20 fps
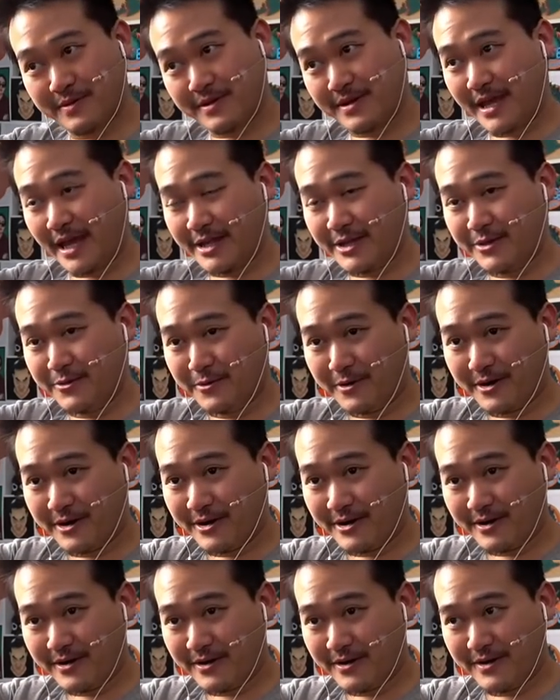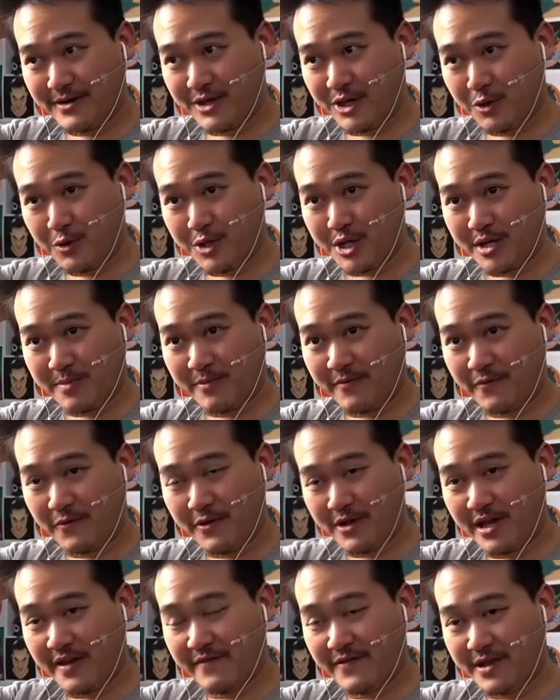Can you use it before
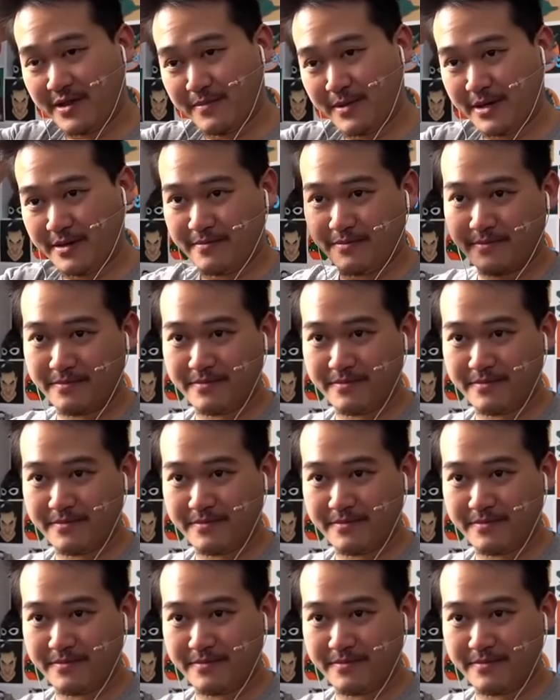you give it to me?